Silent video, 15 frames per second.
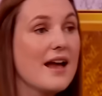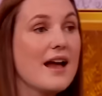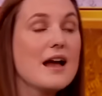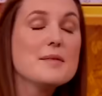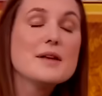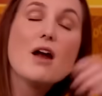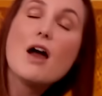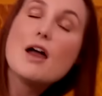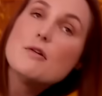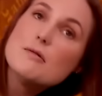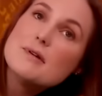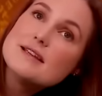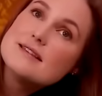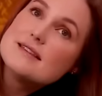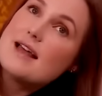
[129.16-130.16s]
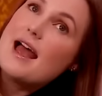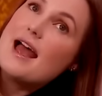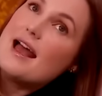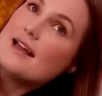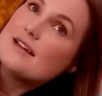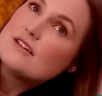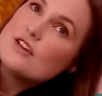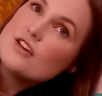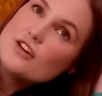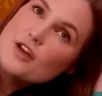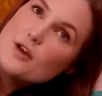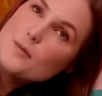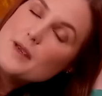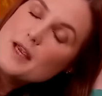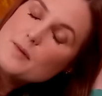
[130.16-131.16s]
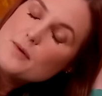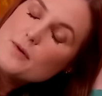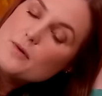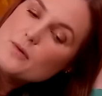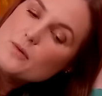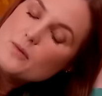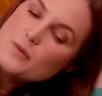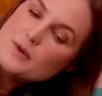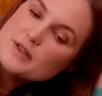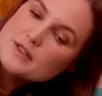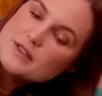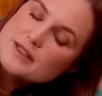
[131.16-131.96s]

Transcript: Yeah, I mean, I always said, you know, people would